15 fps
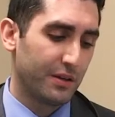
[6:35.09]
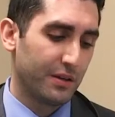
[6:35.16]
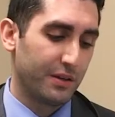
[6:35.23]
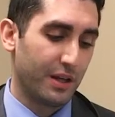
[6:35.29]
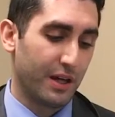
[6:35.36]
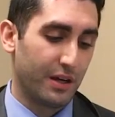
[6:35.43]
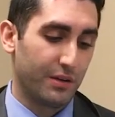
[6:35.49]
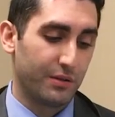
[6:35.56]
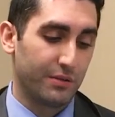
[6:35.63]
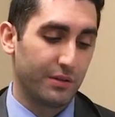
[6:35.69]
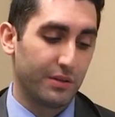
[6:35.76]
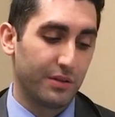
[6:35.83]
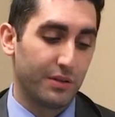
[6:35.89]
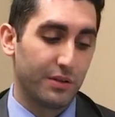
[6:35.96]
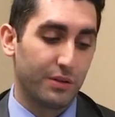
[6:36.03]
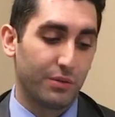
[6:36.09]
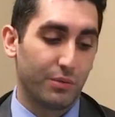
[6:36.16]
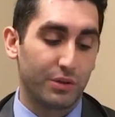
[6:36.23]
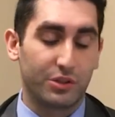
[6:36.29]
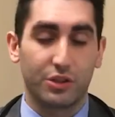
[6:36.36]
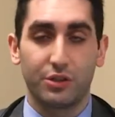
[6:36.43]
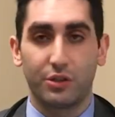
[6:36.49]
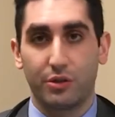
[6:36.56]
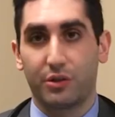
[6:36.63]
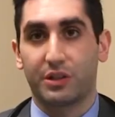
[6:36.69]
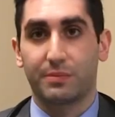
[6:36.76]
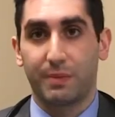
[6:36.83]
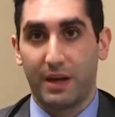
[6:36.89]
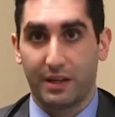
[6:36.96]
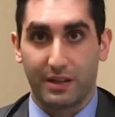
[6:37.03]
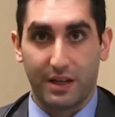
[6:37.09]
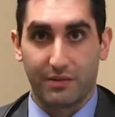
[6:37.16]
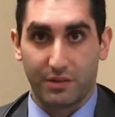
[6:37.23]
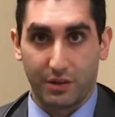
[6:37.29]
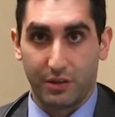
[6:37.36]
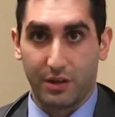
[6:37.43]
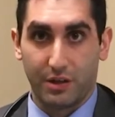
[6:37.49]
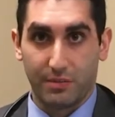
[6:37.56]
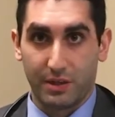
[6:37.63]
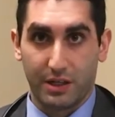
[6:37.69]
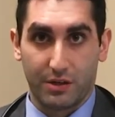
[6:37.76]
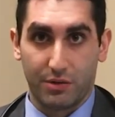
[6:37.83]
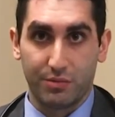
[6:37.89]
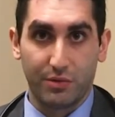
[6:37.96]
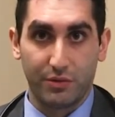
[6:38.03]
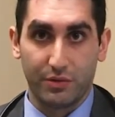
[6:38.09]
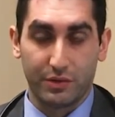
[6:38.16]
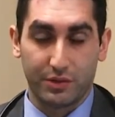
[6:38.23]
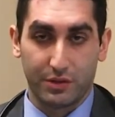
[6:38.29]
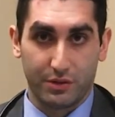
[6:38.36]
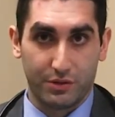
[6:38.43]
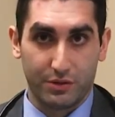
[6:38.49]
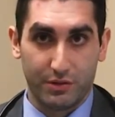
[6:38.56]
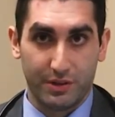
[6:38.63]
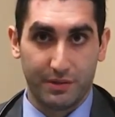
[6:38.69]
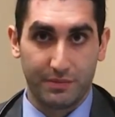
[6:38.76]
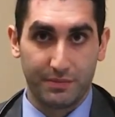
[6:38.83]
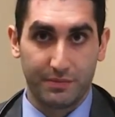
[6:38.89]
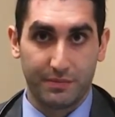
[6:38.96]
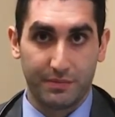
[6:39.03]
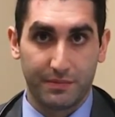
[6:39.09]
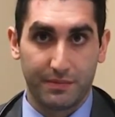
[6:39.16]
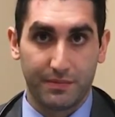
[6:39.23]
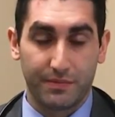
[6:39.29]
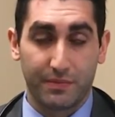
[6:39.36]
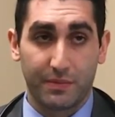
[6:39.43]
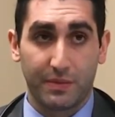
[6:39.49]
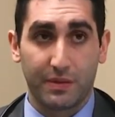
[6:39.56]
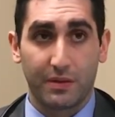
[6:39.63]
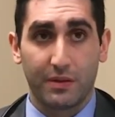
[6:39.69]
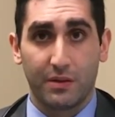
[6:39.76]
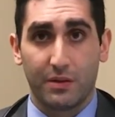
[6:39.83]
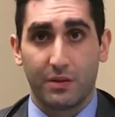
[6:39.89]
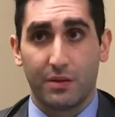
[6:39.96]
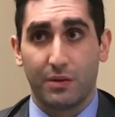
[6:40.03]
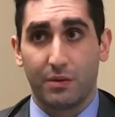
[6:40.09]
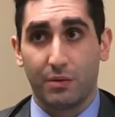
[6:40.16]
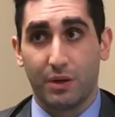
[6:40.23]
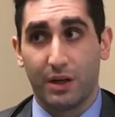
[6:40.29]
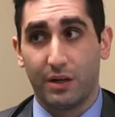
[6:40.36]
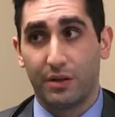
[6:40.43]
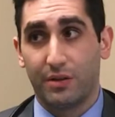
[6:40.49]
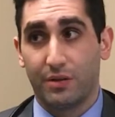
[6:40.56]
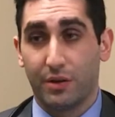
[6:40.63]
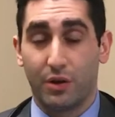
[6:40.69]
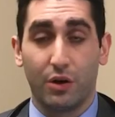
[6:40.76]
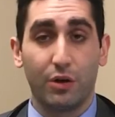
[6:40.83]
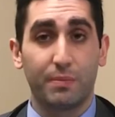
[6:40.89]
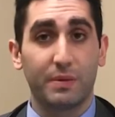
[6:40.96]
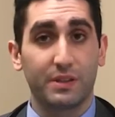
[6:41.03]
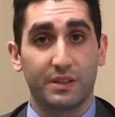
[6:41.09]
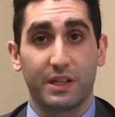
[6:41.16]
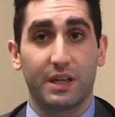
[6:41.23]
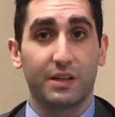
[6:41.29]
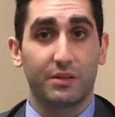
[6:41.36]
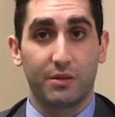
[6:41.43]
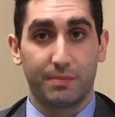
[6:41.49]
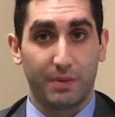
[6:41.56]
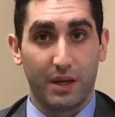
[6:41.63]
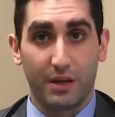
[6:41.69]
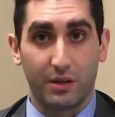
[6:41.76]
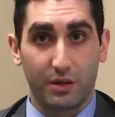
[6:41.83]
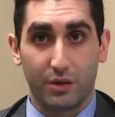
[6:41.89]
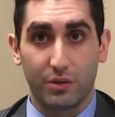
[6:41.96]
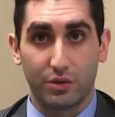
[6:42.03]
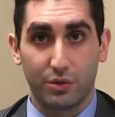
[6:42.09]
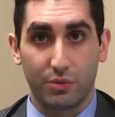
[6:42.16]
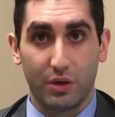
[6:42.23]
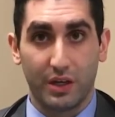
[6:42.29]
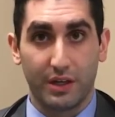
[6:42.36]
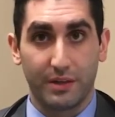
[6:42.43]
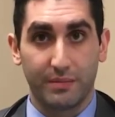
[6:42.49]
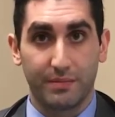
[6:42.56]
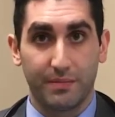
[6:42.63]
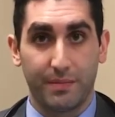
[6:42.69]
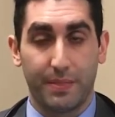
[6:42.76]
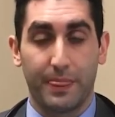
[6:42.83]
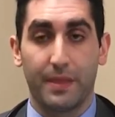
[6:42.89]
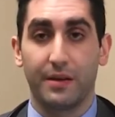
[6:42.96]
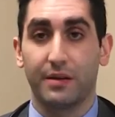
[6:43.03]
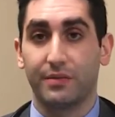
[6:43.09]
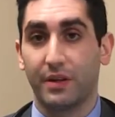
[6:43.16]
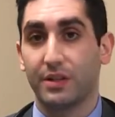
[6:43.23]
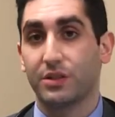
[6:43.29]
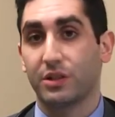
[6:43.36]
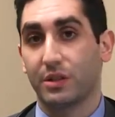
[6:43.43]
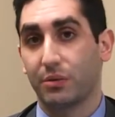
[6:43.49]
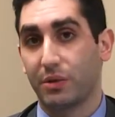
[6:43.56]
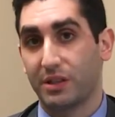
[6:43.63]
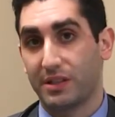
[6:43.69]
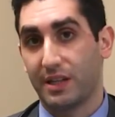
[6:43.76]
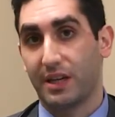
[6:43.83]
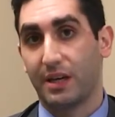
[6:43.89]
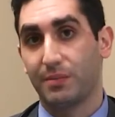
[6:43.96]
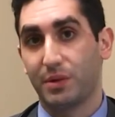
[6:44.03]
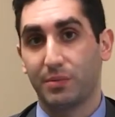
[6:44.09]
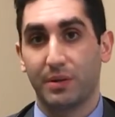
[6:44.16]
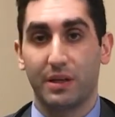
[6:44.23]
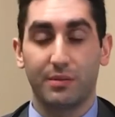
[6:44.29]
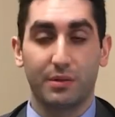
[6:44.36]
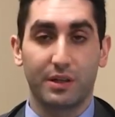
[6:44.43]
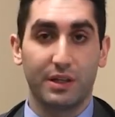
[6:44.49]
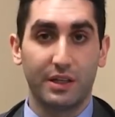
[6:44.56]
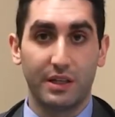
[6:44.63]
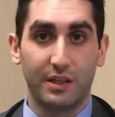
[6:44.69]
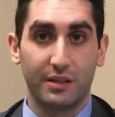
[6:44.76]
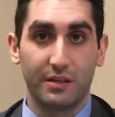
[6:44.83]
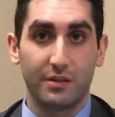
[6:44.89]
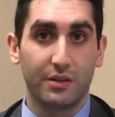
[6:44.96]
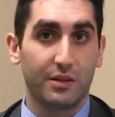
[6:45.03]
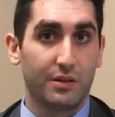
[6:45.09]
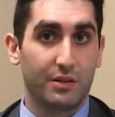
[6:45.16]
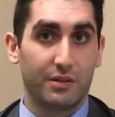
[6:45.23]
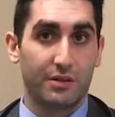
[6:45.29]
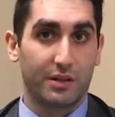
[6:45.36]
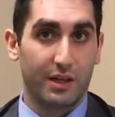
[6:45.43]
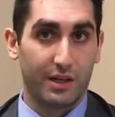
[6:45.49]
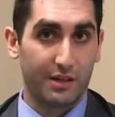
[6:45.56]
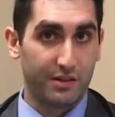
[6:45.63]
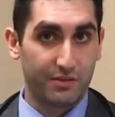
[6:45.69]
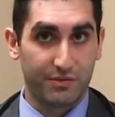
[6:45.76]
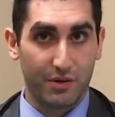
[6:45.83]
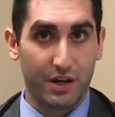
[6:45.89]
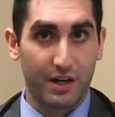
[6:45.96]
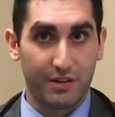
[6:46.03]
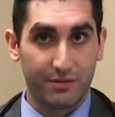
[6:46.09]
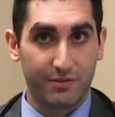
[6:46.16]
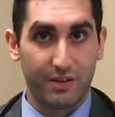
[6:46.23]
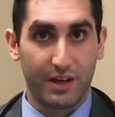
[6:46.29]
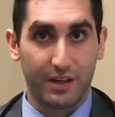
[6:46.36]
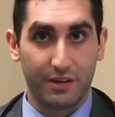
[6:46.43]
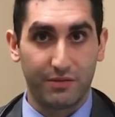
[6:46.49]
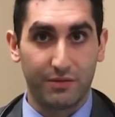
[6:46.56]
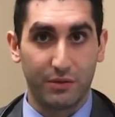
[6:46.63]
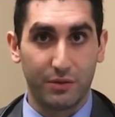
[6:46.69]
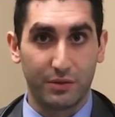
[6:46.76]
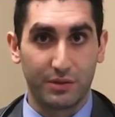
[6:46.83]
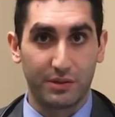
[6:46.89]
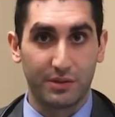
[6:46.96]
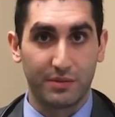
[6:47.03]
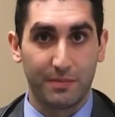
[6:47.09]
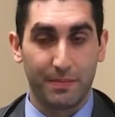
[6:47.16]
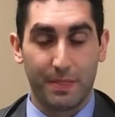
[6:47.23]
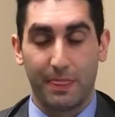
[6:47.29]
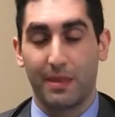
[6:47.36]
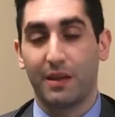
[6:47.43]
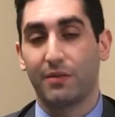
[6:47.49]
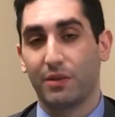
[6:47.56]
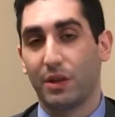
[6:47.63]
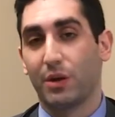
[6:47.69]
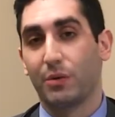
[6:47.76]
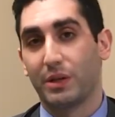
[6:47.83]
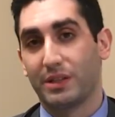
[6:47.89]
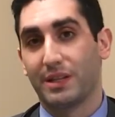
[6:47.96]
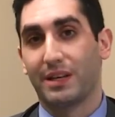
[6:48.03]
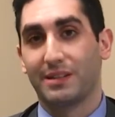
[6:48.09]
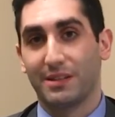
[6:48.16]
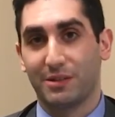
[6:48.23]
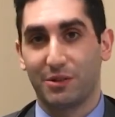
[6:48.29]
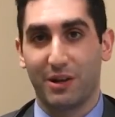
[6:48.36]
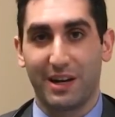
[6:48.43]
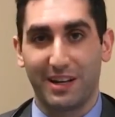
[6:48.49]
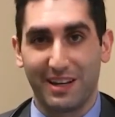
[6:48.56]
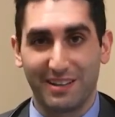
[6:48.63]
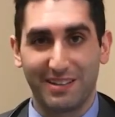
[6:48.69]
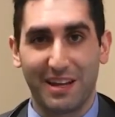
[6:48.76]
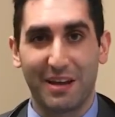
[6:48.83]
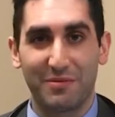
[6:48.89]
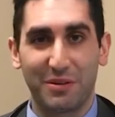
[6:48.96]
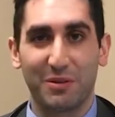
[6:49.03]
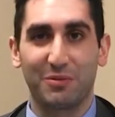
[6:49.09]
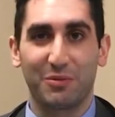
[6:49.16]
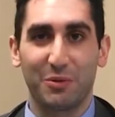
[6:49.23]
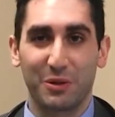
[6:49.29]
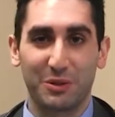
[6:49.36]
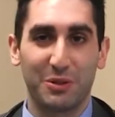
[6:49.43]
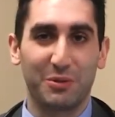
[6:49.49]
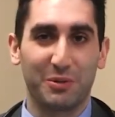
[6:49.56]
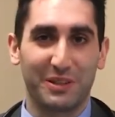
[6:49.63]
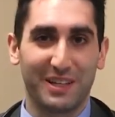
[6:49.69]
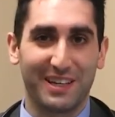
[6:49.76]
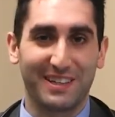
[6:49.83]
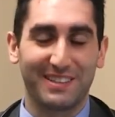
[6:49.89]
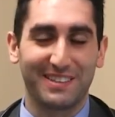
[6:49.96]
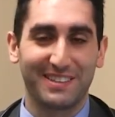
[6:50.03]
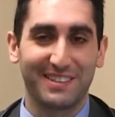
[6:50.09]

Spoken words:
Now, what should you expect after gallbladder removal surgery? Well, the hope is that your pain goes away, and eventually with time you'll be able to eat kind of the fried and fatty foods, even though we tend to try to have you avoid doing that.